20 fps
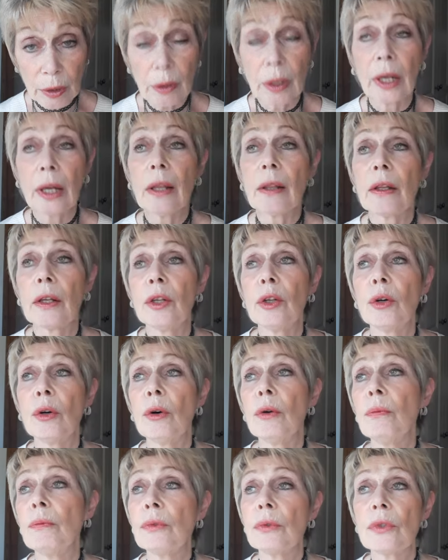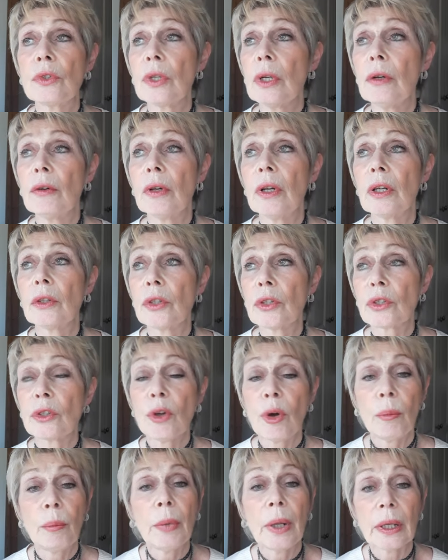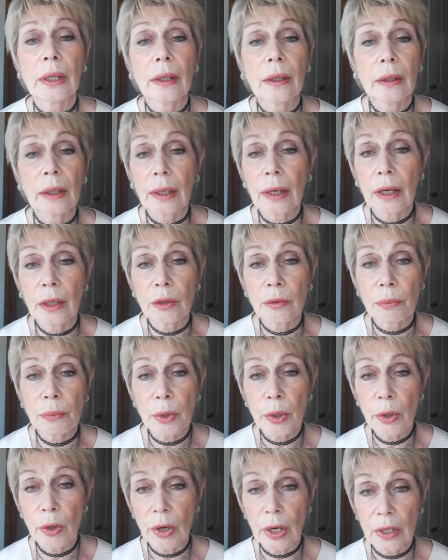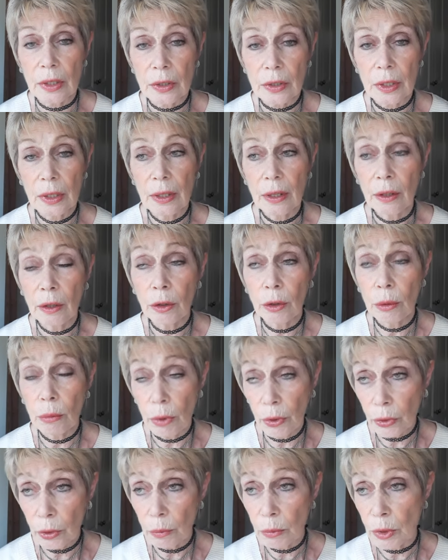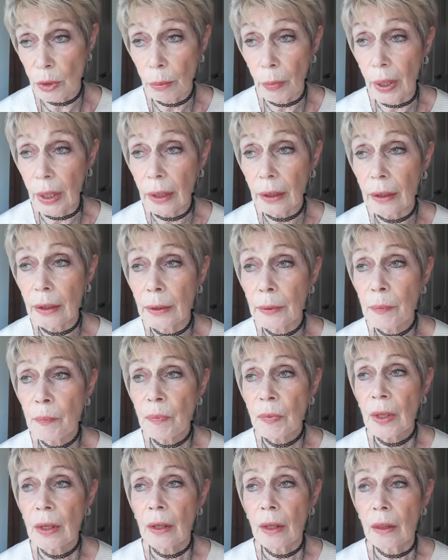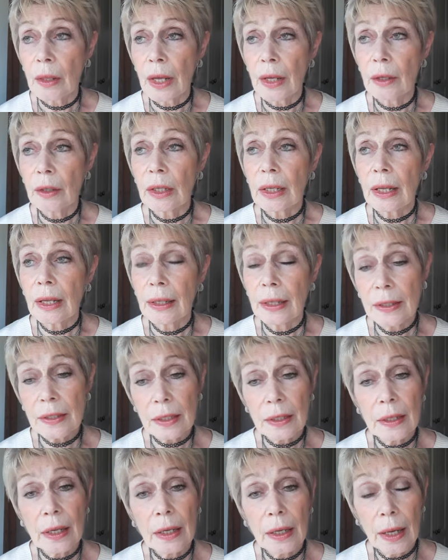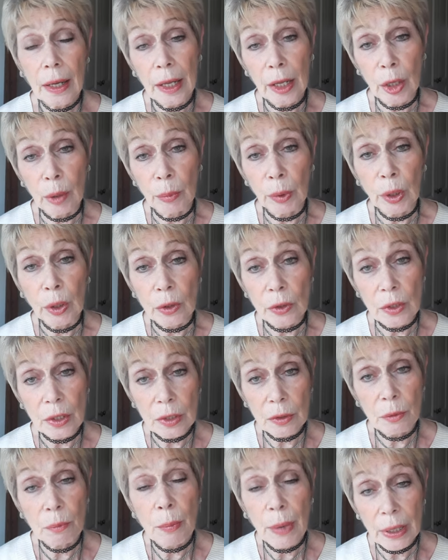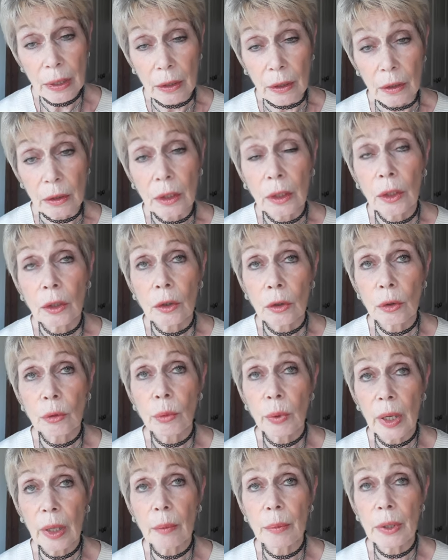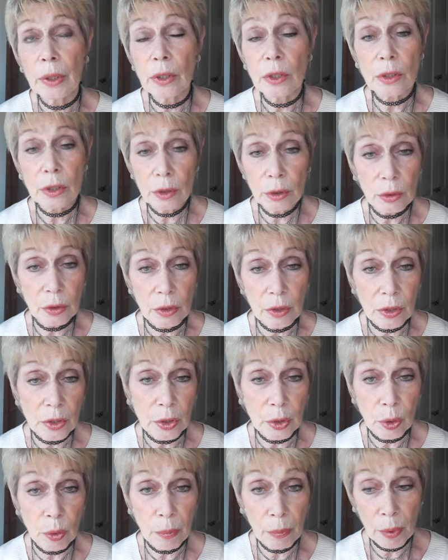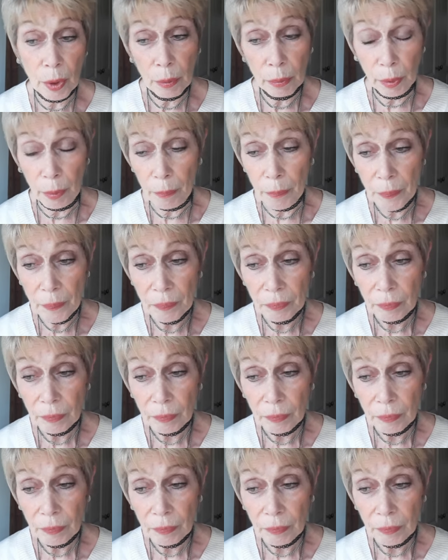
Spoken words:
thing, that your children are just not making the kind of progress that you want them to make, then listen in here, because this method could well be the solution to your problem.